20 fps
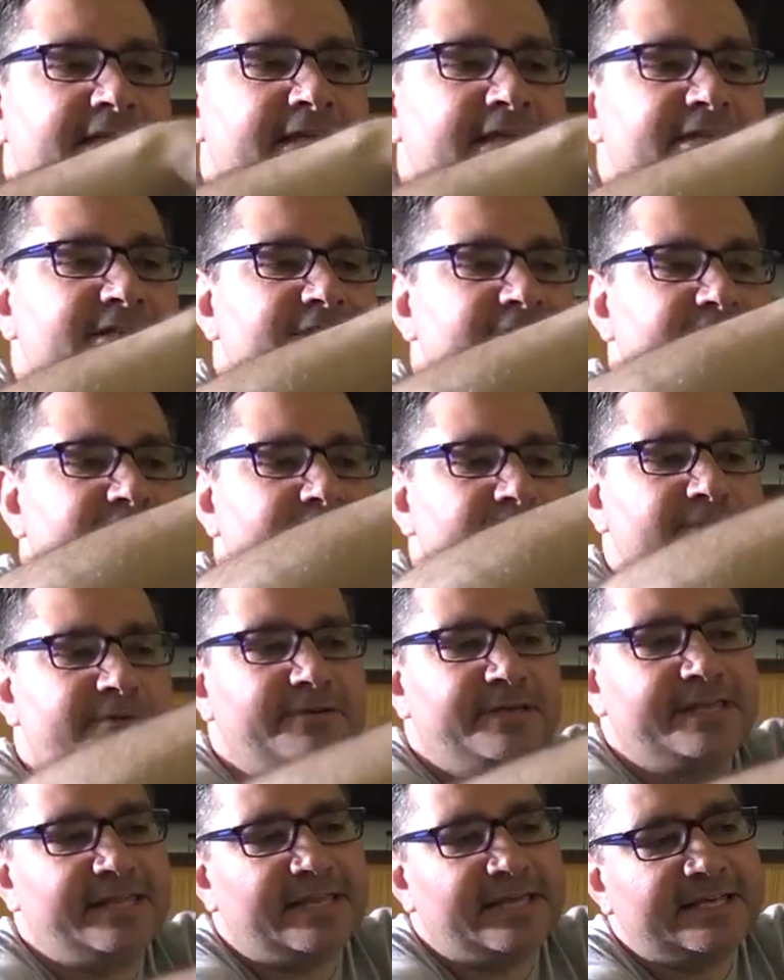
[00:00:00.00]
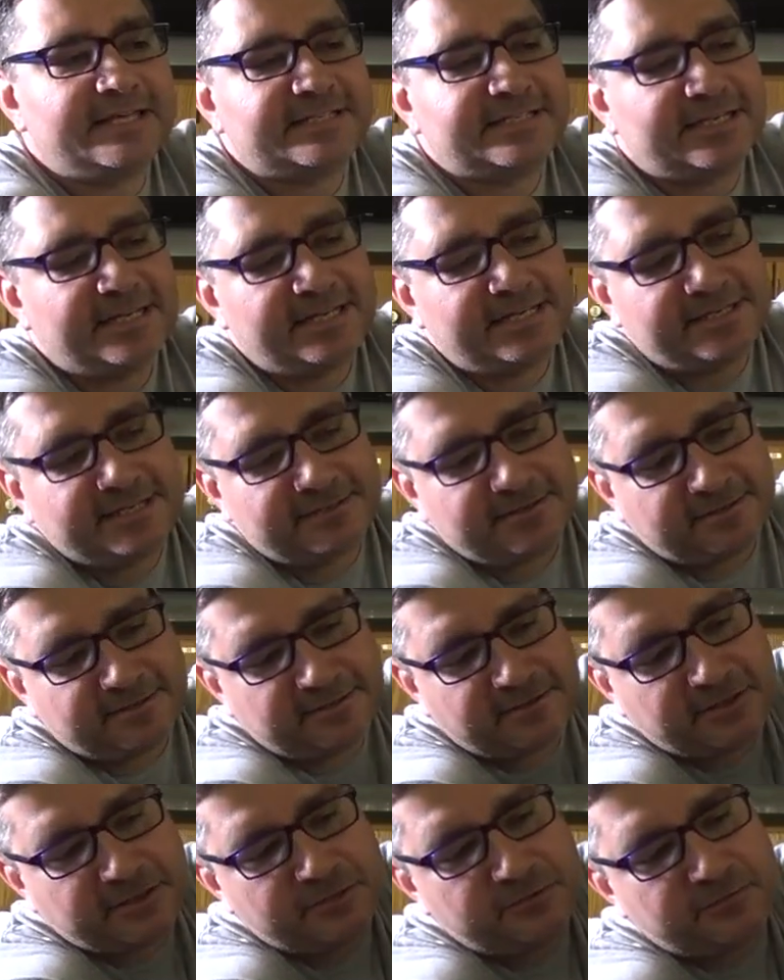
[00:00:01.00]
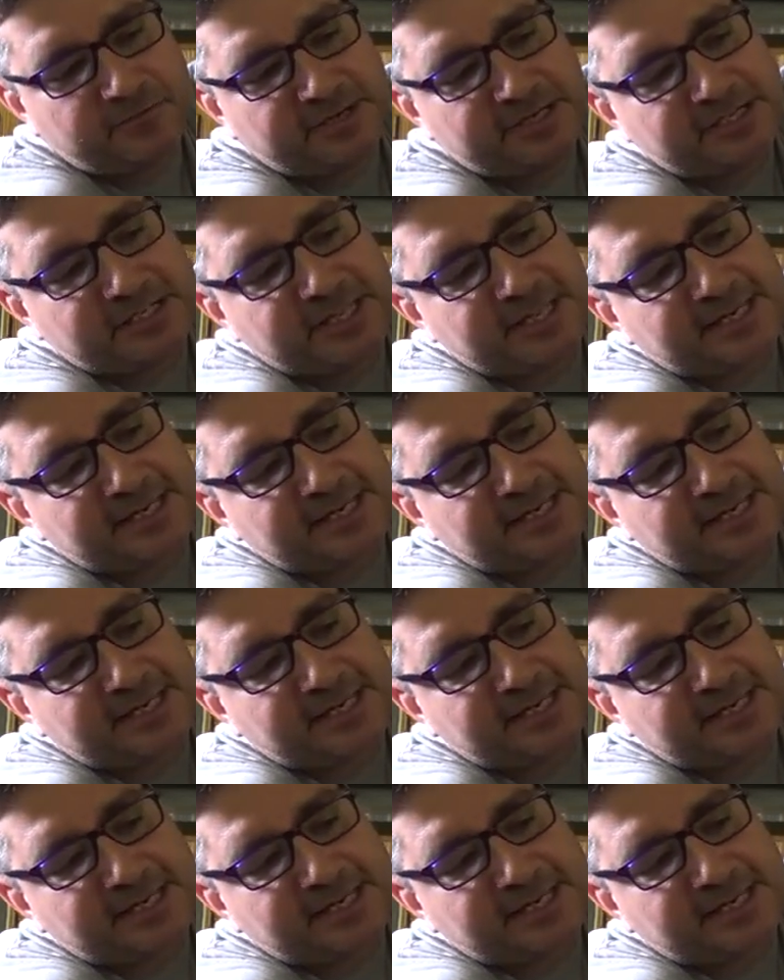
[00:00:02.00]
Continue doing this until you reach